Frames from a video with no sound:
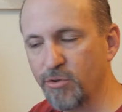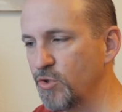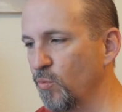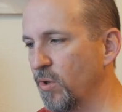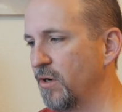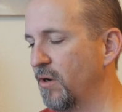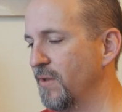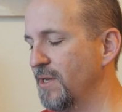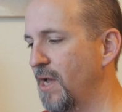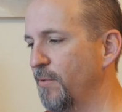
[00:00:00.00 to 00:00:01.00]
else you wanted on
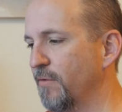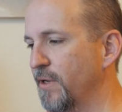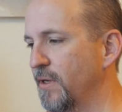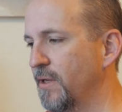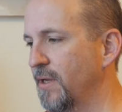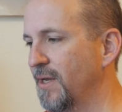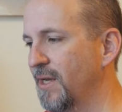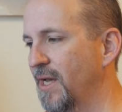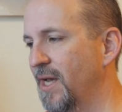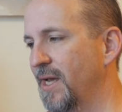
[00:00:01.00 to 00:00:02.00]
the top of it.
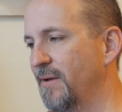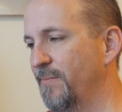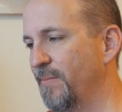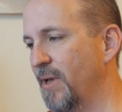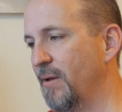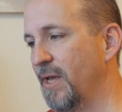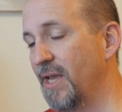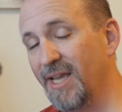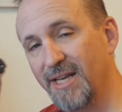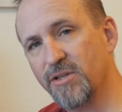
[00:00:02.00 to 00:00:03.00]

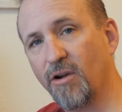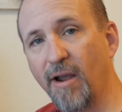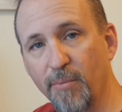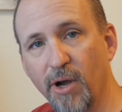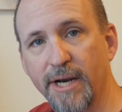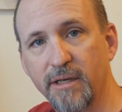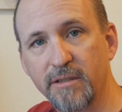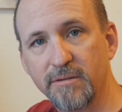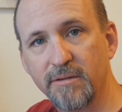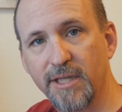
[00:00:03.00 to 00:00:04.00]
It is a great
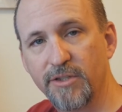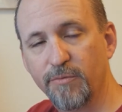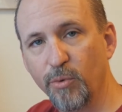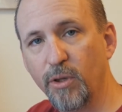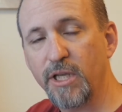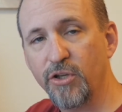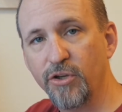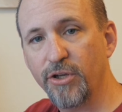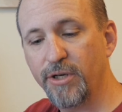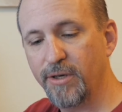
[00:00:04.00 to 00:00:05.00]
product. It's really
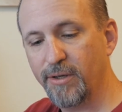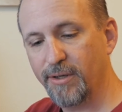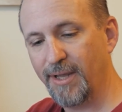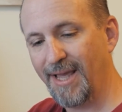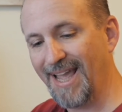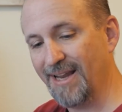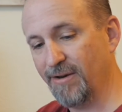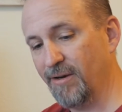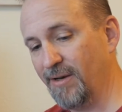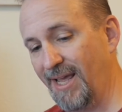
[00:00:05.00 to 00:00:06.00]
good
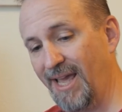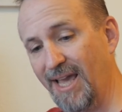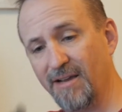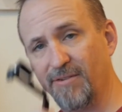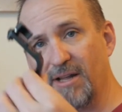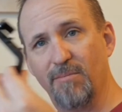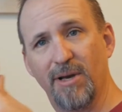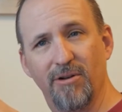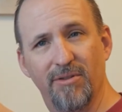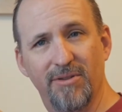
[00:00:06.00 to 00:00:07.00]
and a heck of a lot
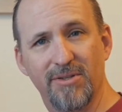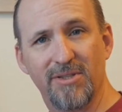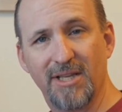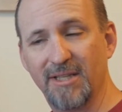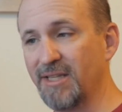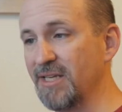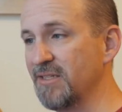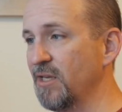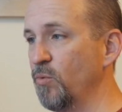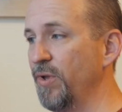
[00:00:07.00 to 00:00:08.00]
better than this thing that they
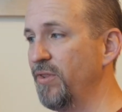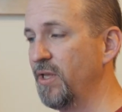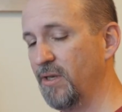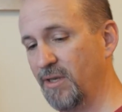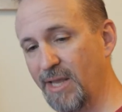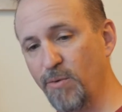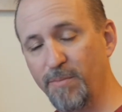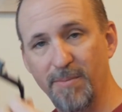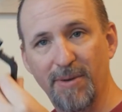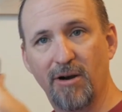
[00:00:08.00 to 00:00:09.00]
send with it. They would
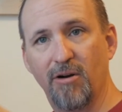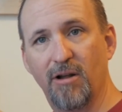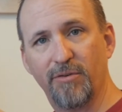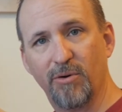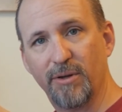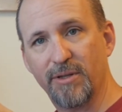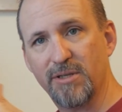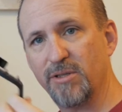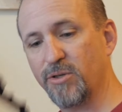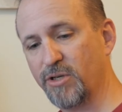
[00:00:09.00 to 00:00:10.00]
be better off throwing
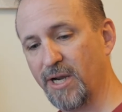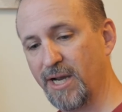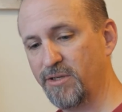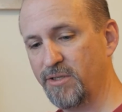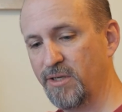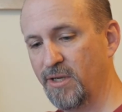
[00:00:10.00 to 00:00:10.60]
this in the trash,